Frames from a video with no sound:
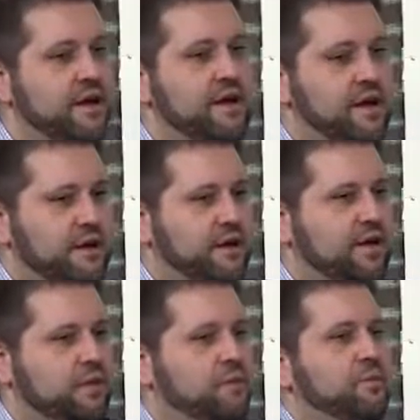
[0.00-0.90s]
And, you
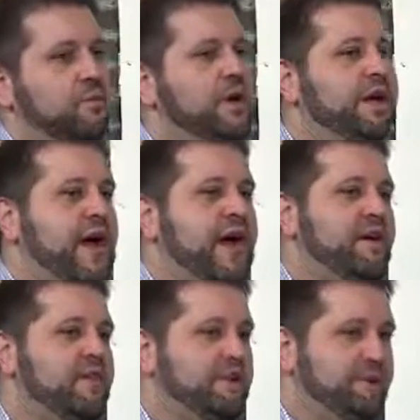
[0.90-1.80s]
know, we
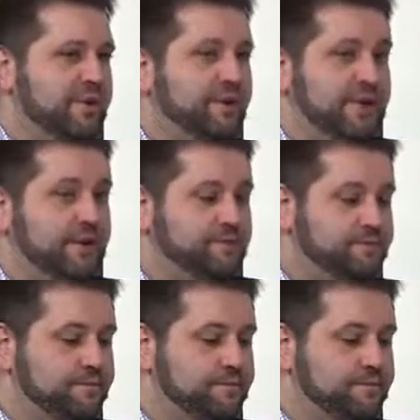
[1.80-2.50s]
have the ability,